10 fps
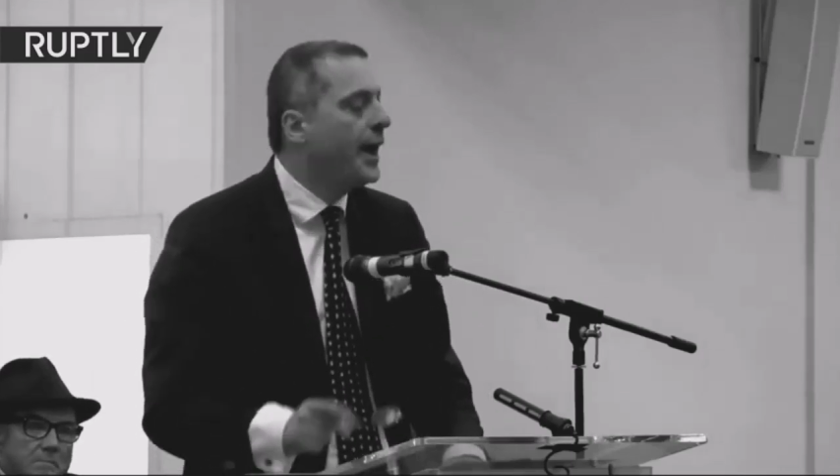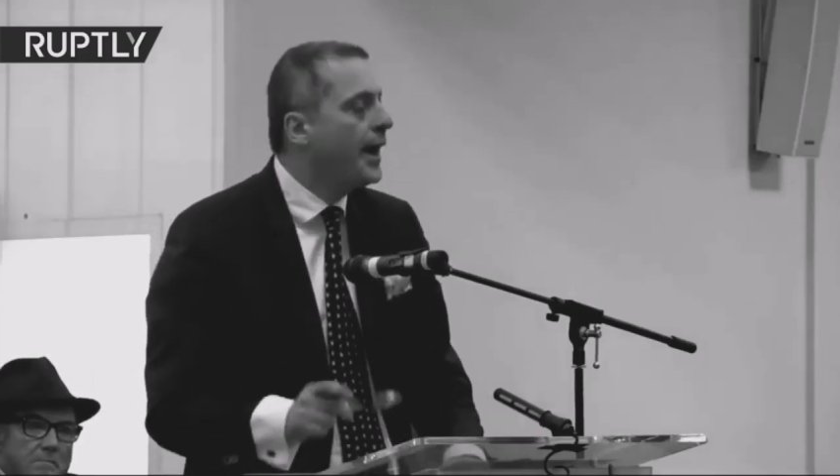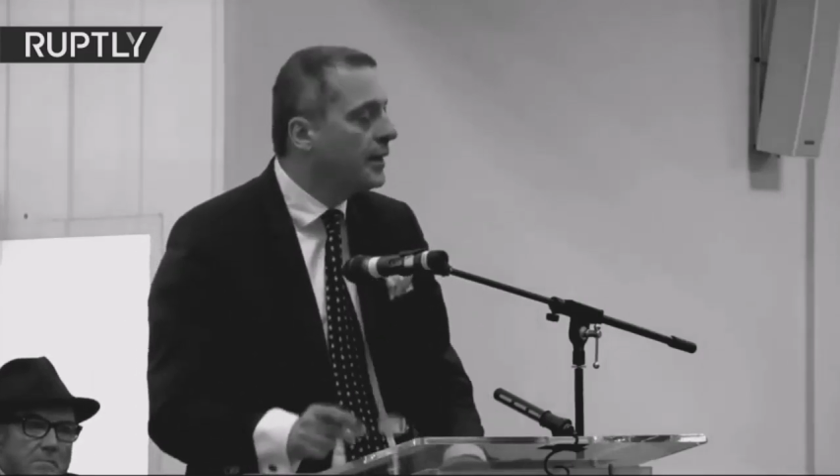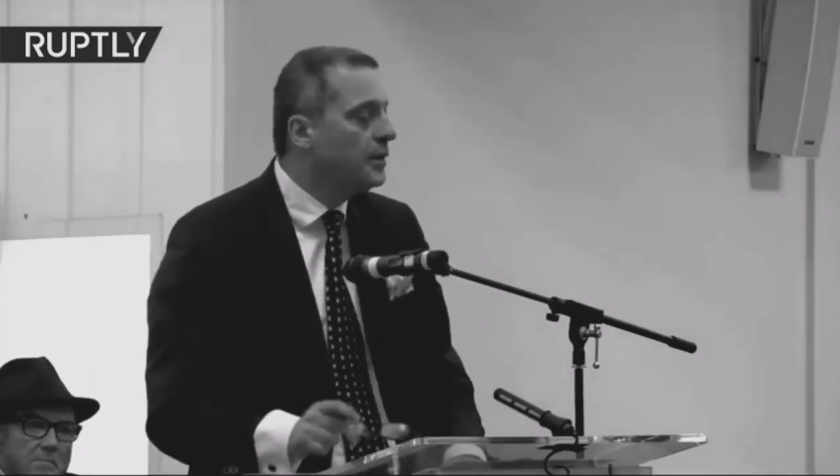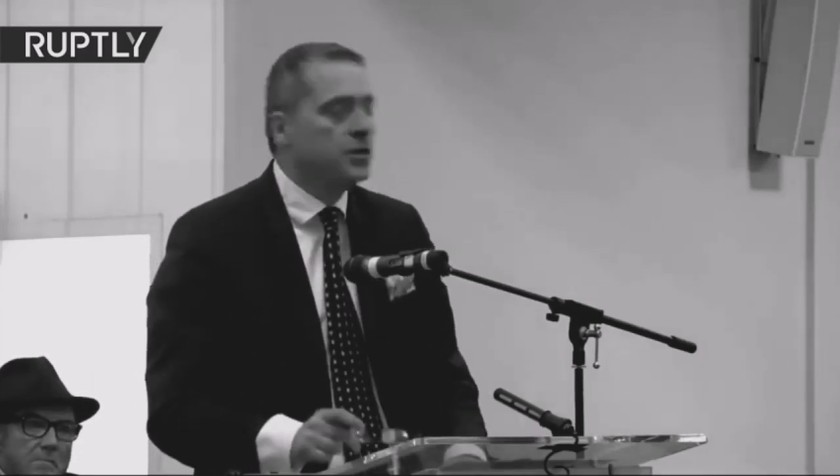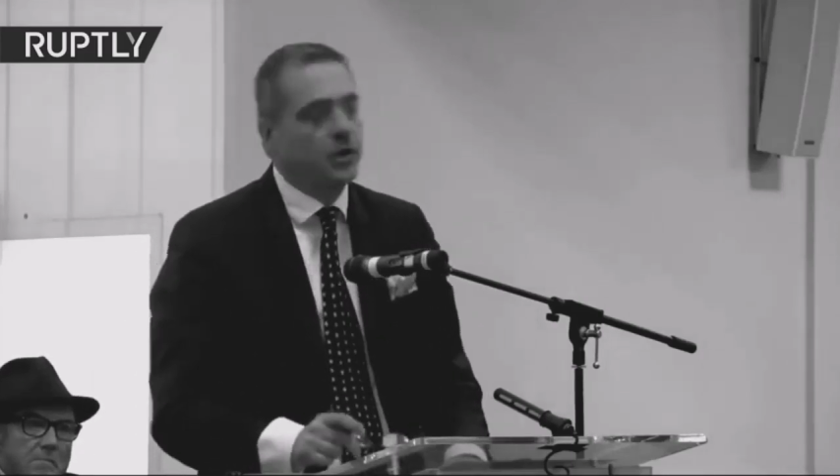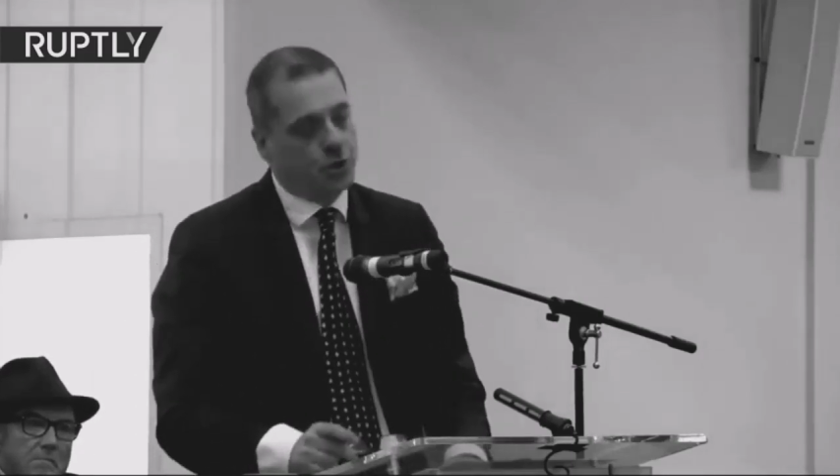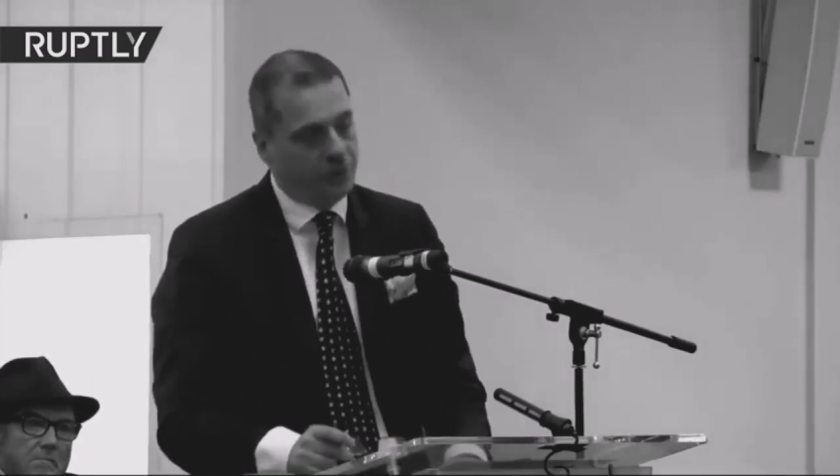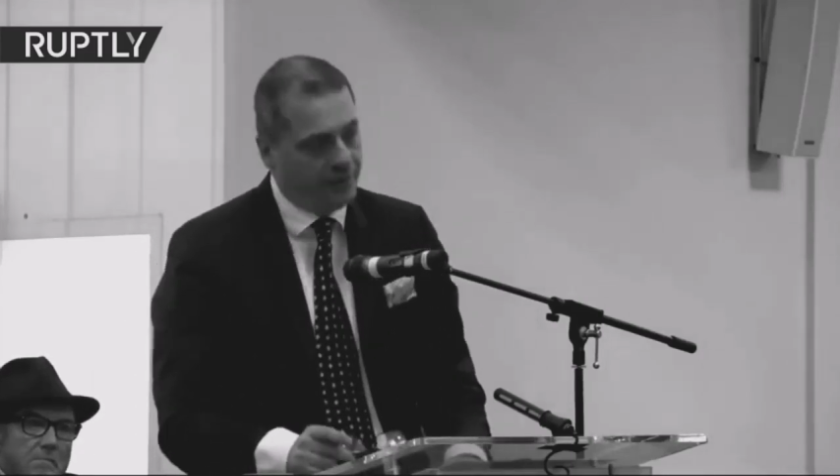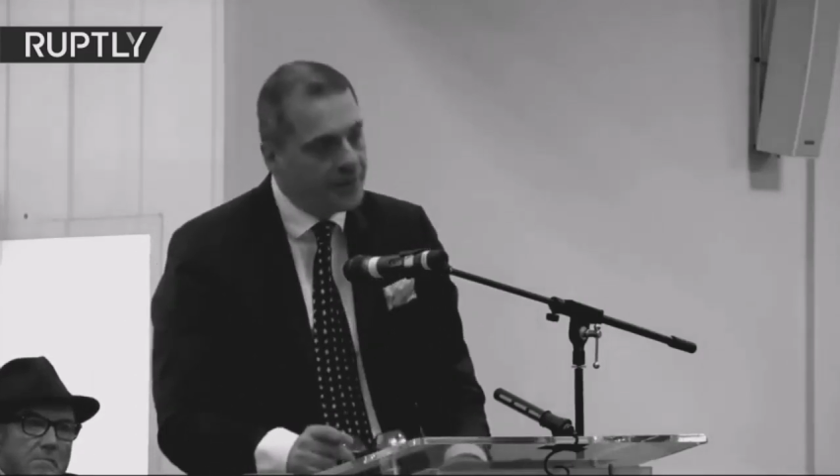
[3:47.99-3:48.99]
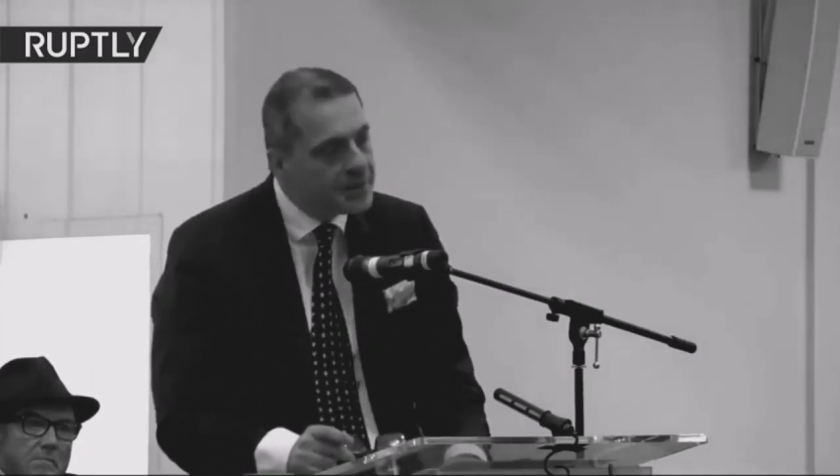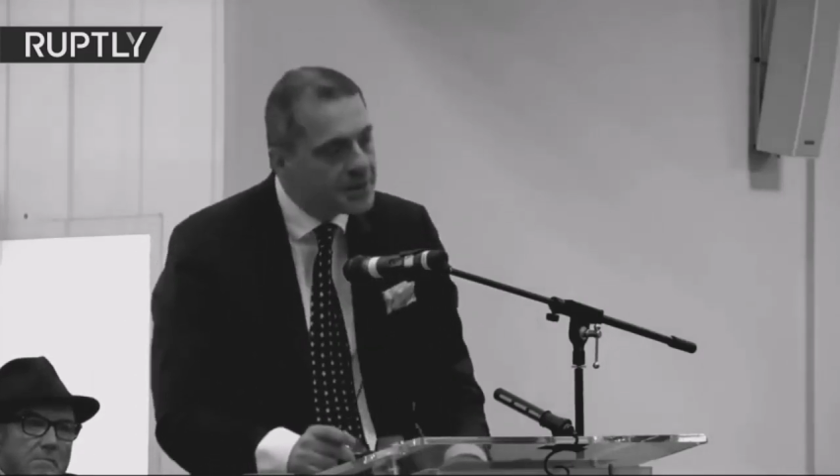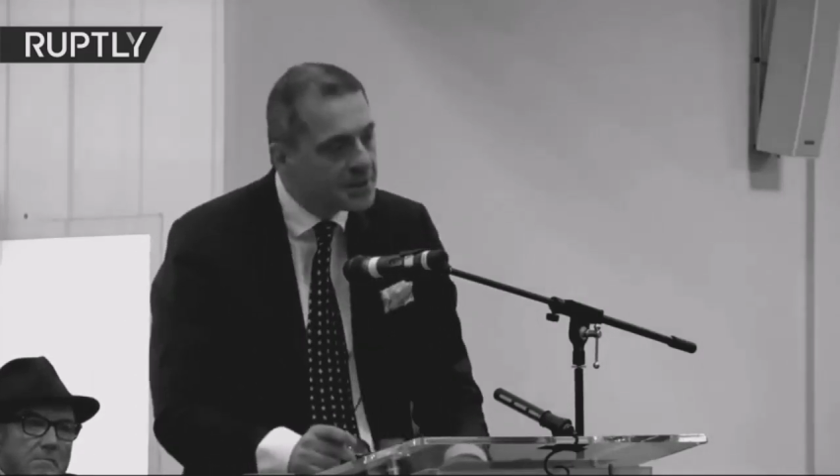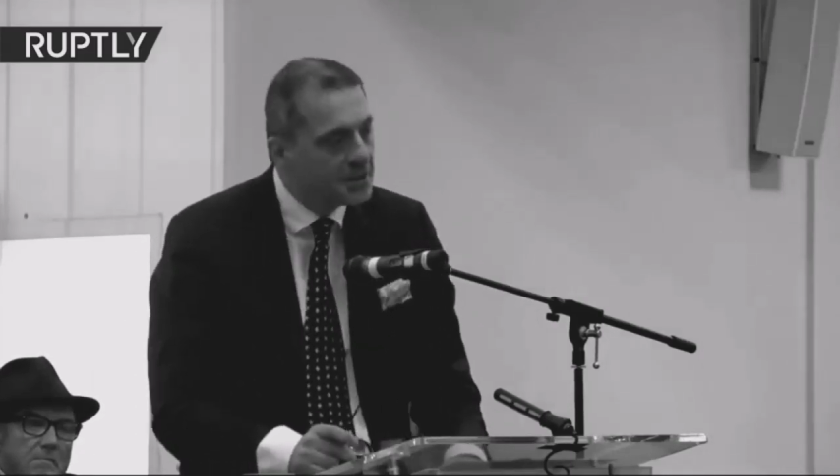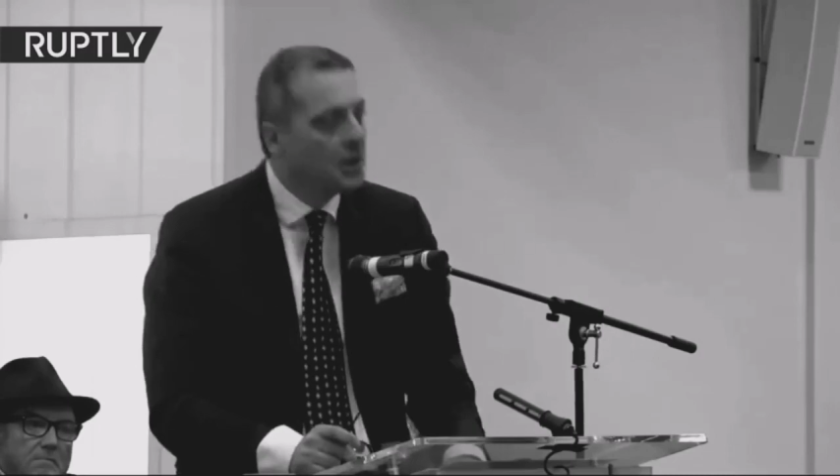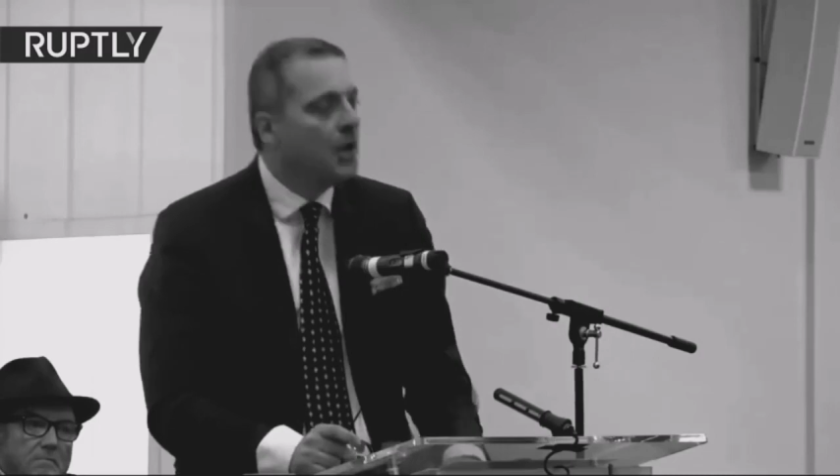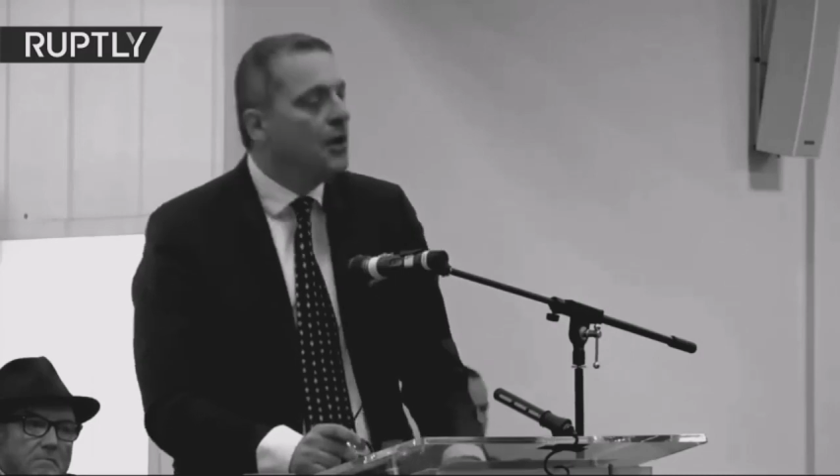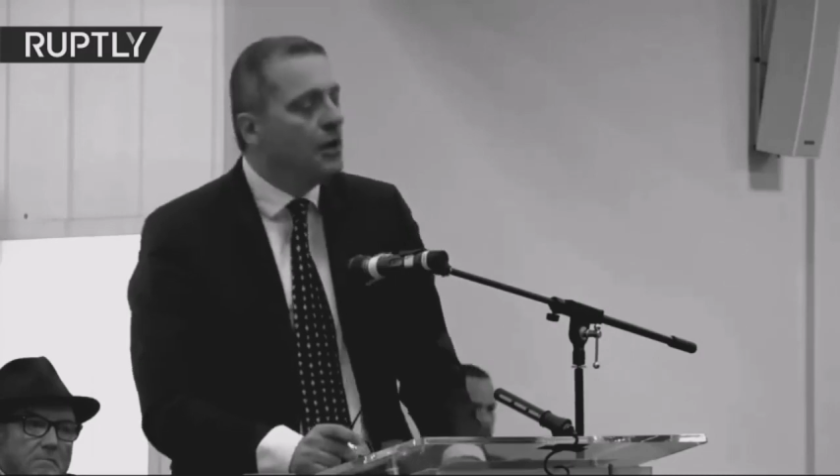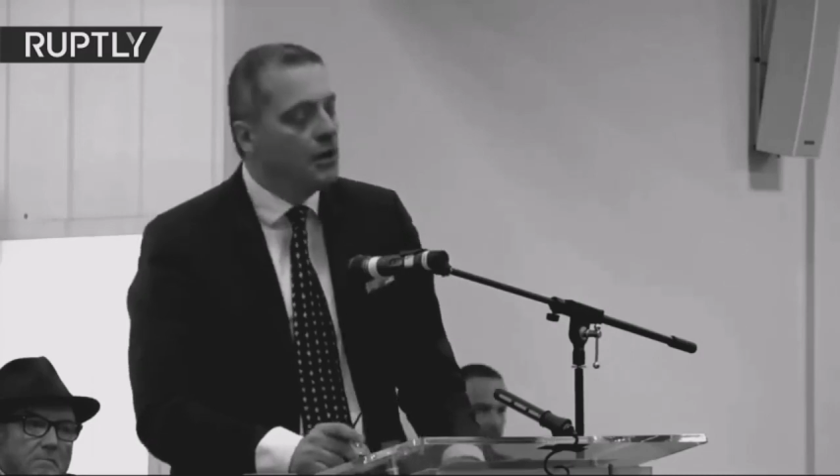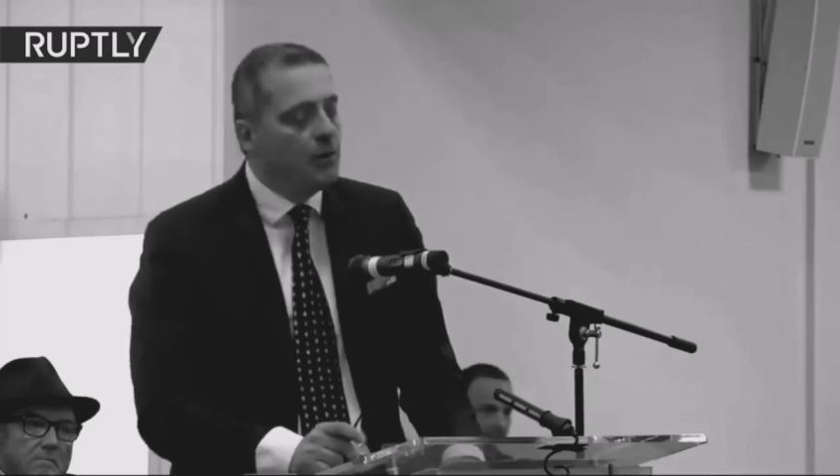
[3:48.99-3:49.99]
Alan
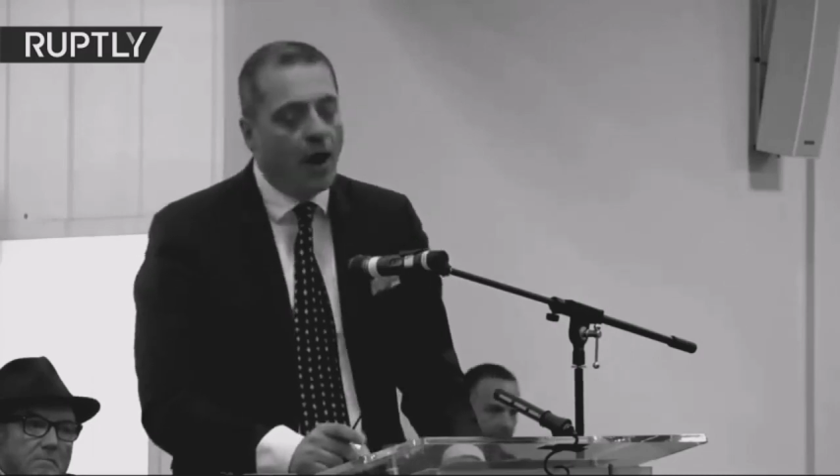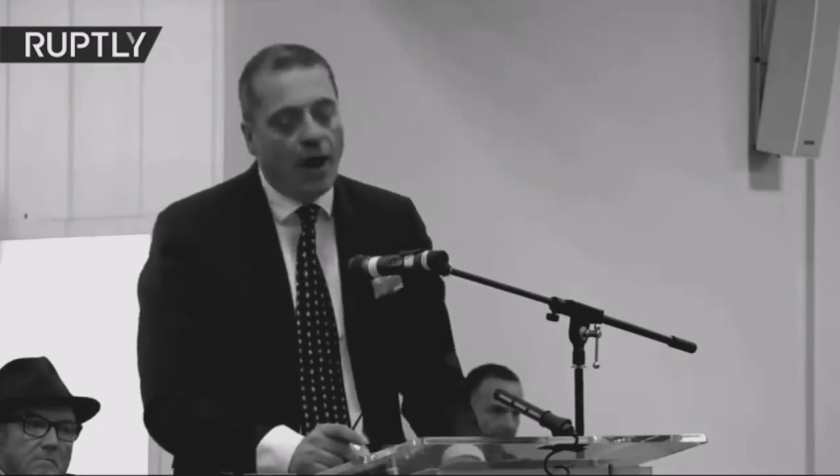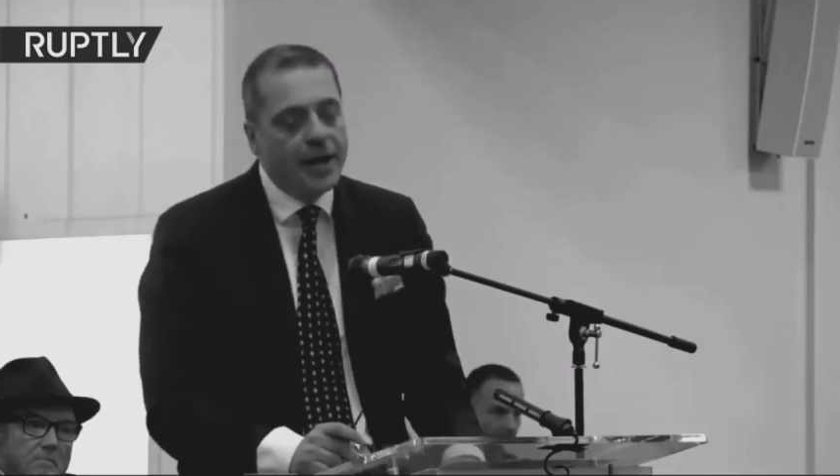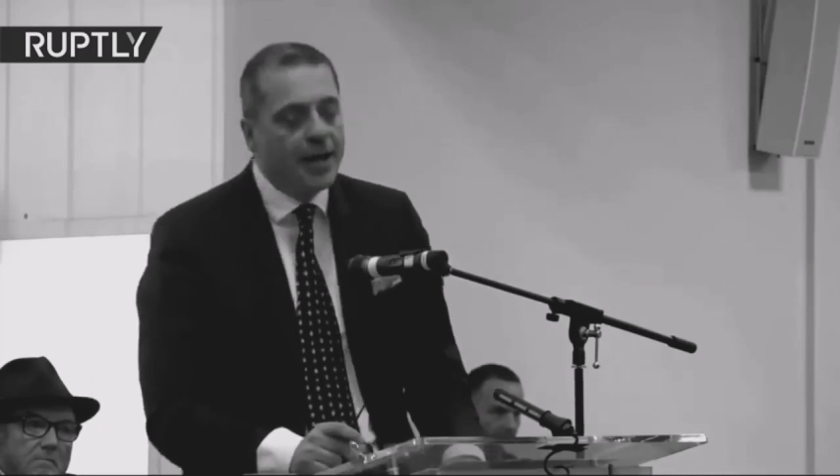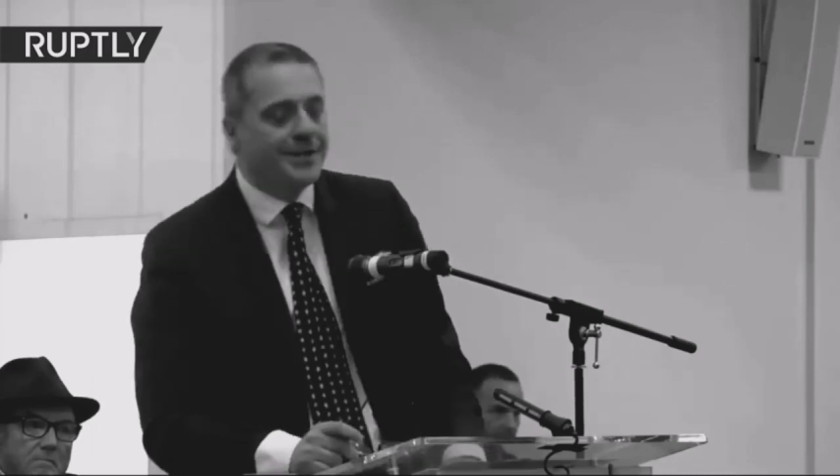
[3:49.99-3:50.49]
Dershowitz, who I